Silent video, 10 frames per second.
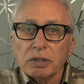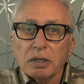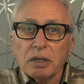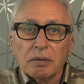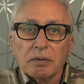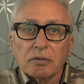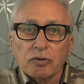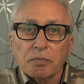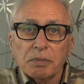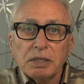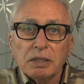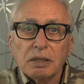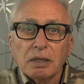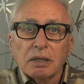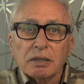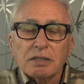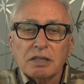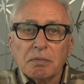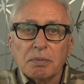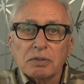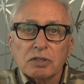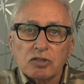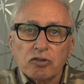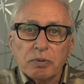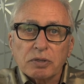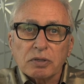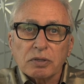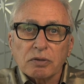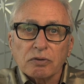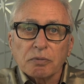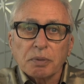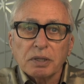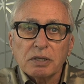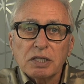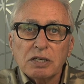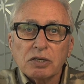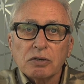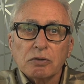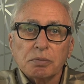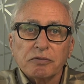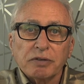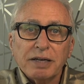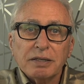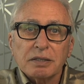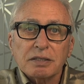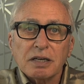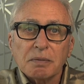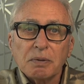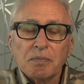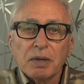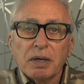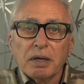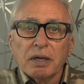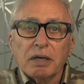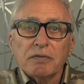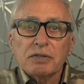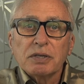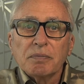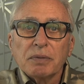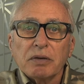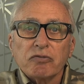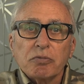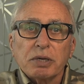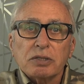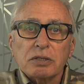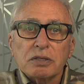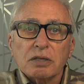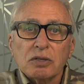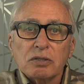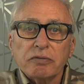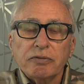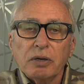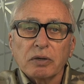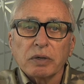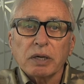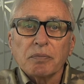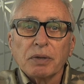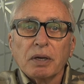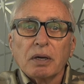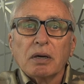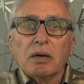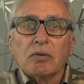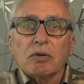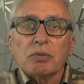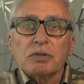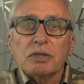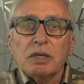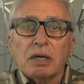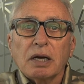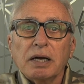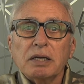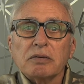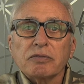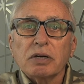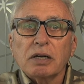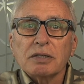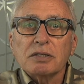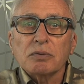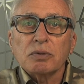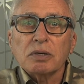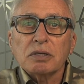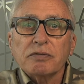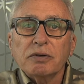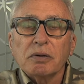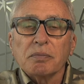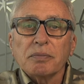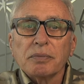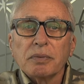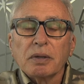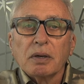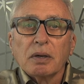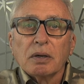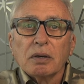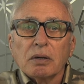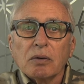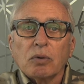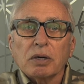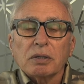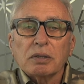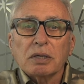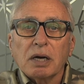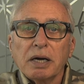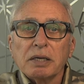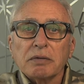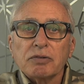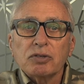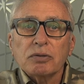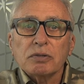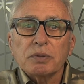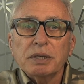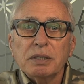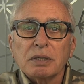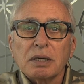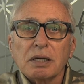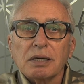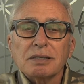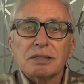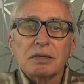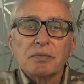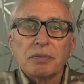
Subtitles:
the group meeting, the sample is distributed to the group, and the teacher who provided the sample gives information such as the following: what was the kind of class the work is from? What kind of students were in the class?